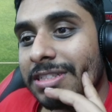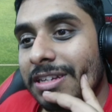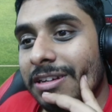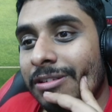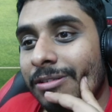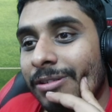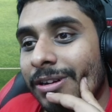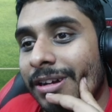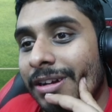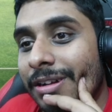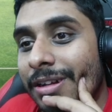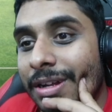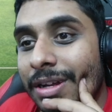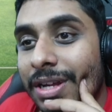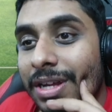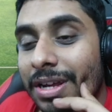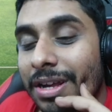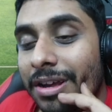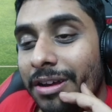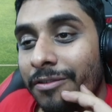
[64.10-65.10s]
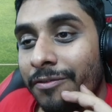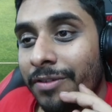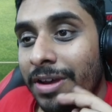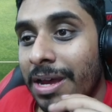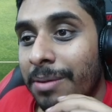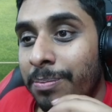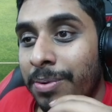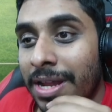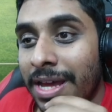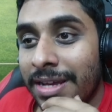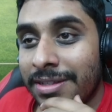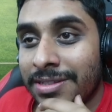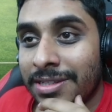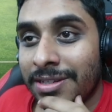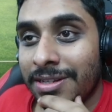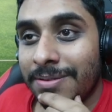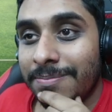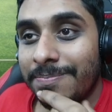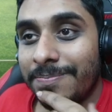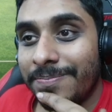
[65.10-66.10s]
So fair play
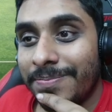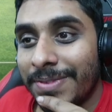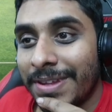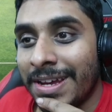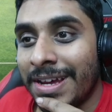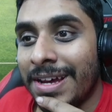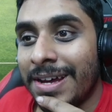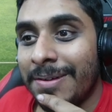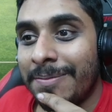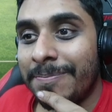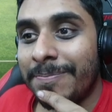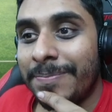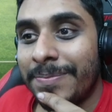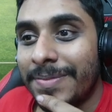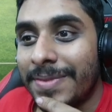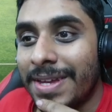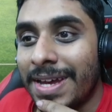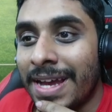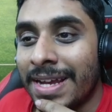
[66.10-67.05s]
to them.